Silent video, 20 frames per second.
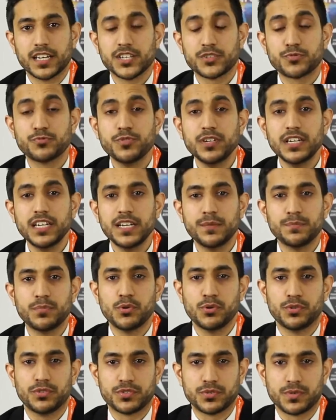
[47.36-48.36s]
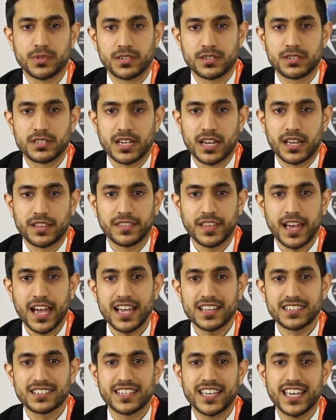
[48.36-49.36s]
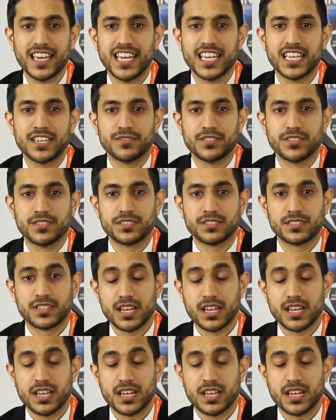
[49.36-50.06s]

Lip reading: It's really important to understand that as caregivers,